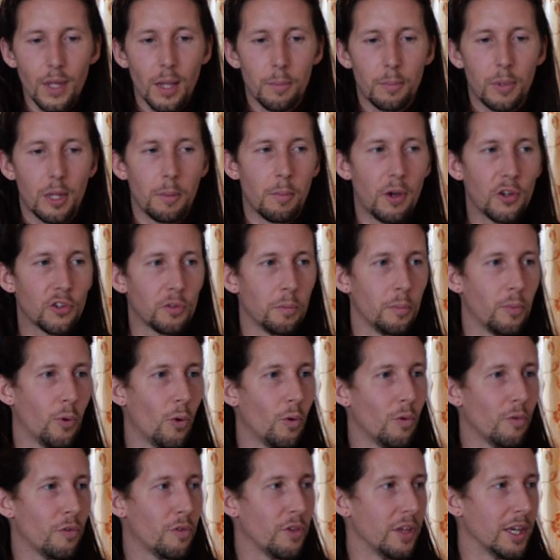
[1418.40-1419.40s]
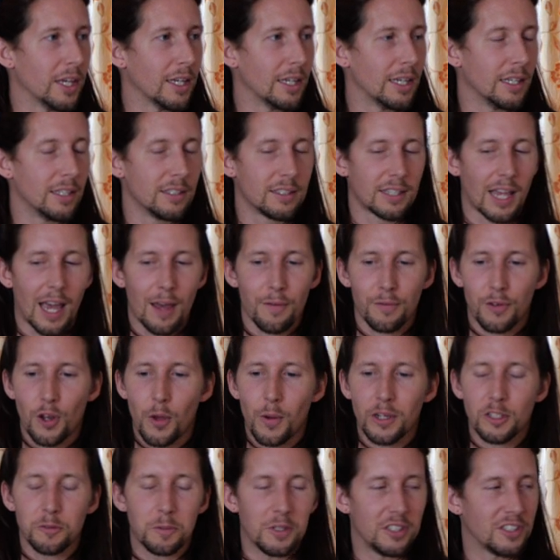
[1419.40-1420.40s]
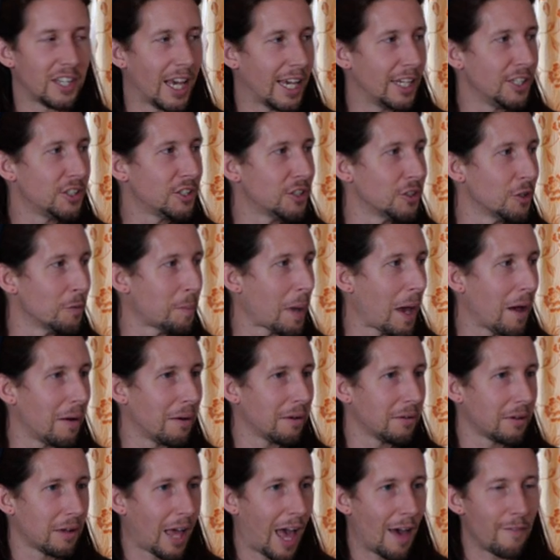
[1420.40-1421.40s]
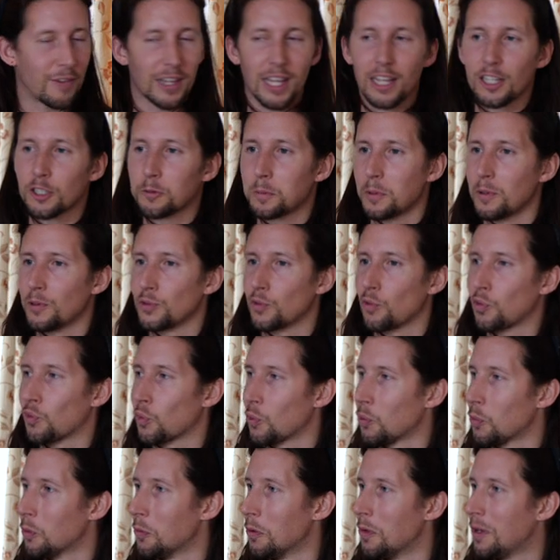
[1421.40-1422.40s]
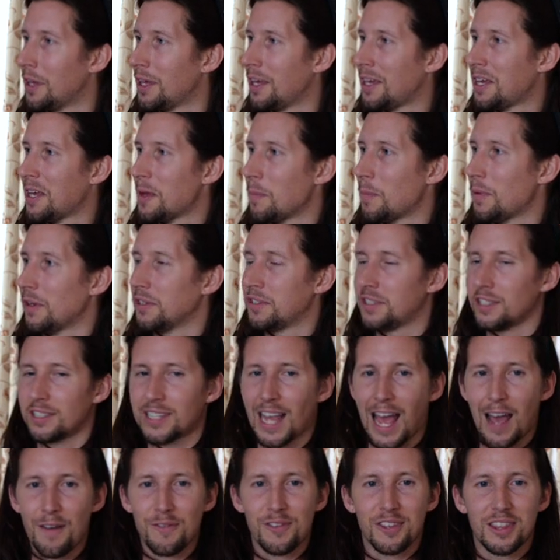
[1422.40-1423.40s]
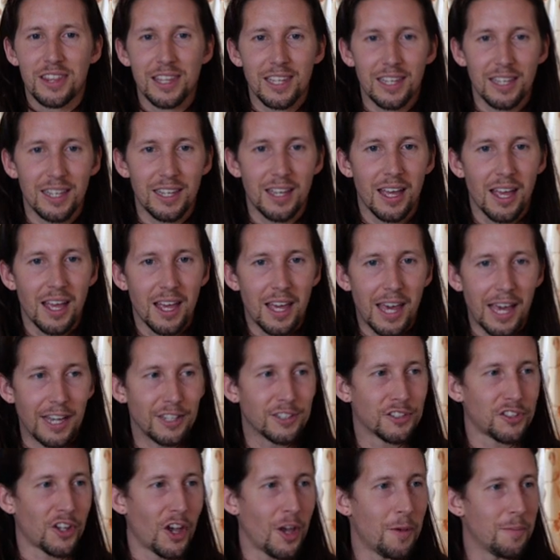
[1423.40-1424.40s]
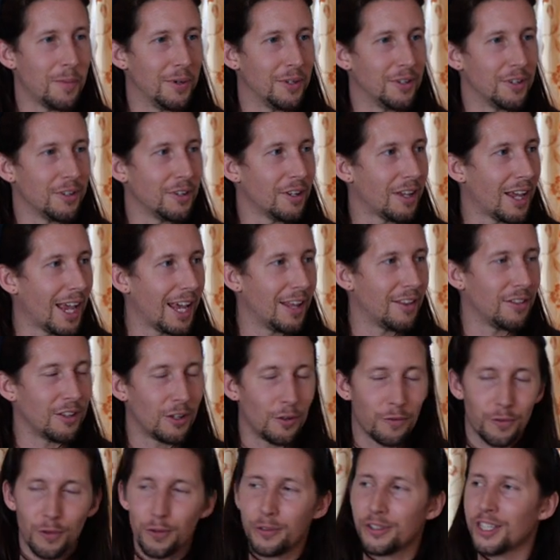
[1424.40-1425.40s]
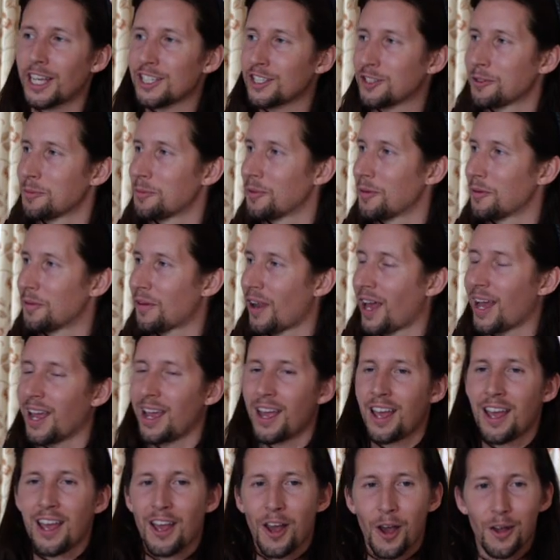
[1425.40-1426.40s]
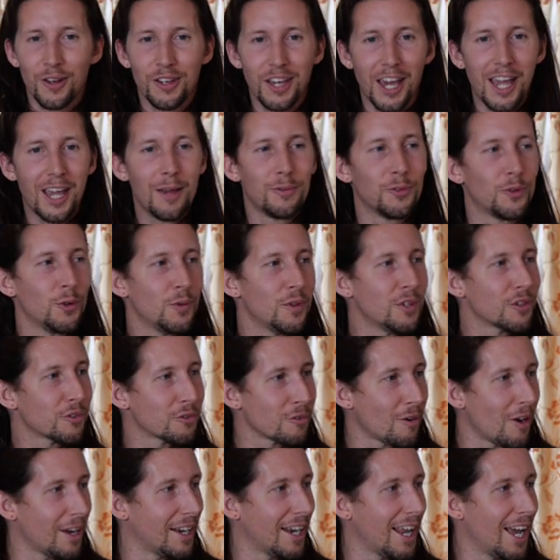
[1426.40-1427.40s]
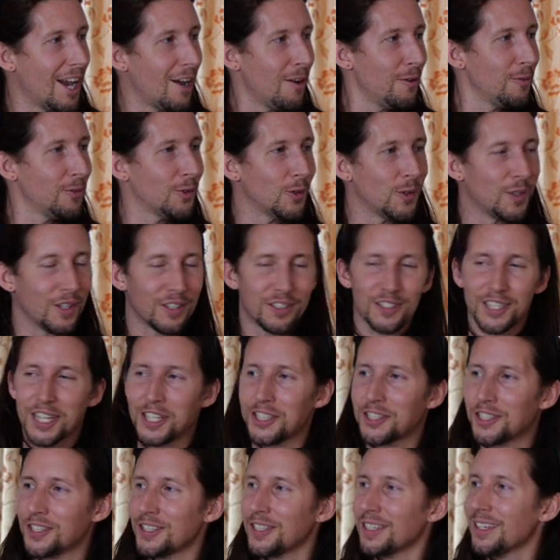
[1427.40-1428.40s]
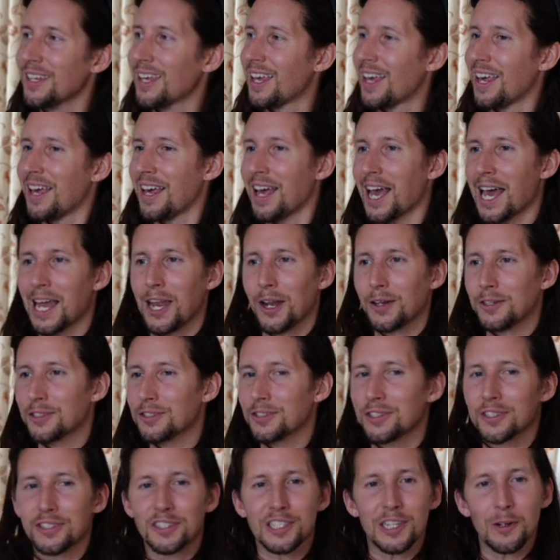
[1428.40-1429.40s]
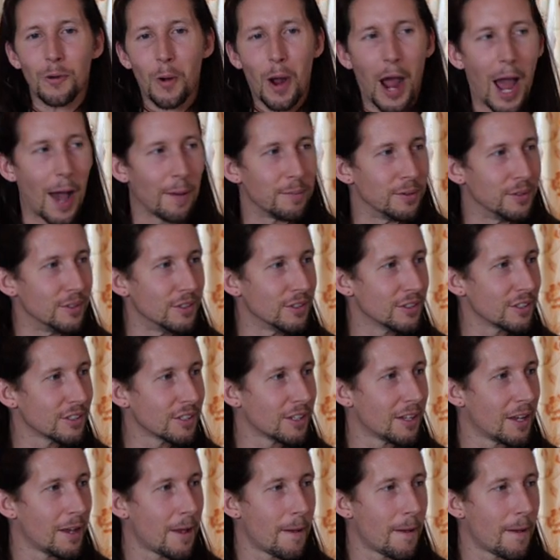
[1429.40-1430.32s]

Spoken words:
But the most important thing is have no expectation about having experience at all. But it's just having the excitement and the enthusiasm of like, okay, I'm doing this right now, I'm doing this session, and I'm just gonna see what happens,